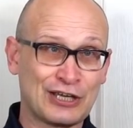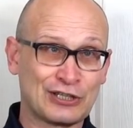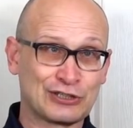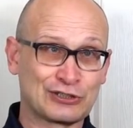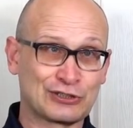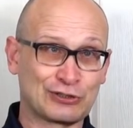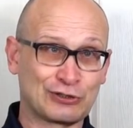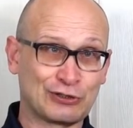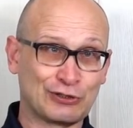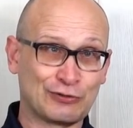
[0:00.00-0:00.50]

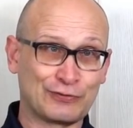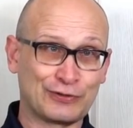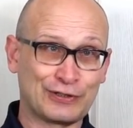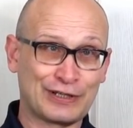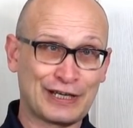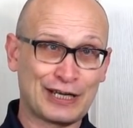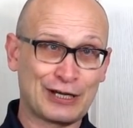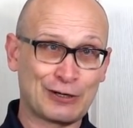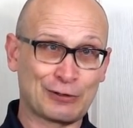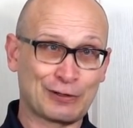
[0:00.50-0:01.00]
So for
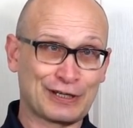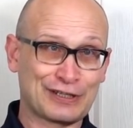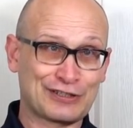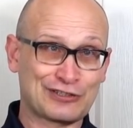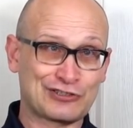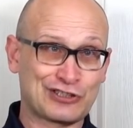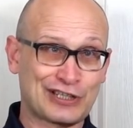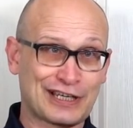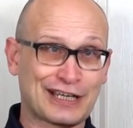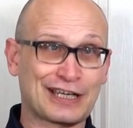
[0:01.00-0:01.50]
now,
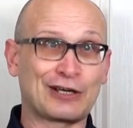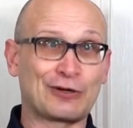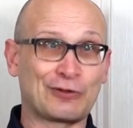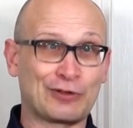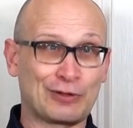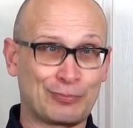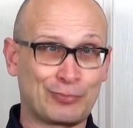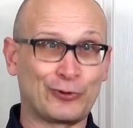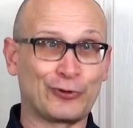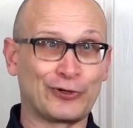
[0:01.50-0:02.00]
let's check out
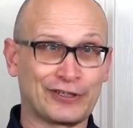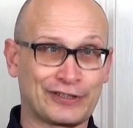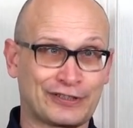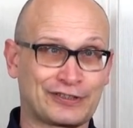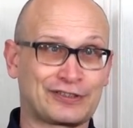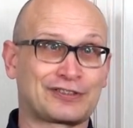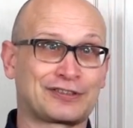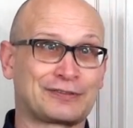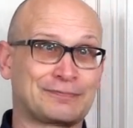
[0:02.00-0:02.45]
the products.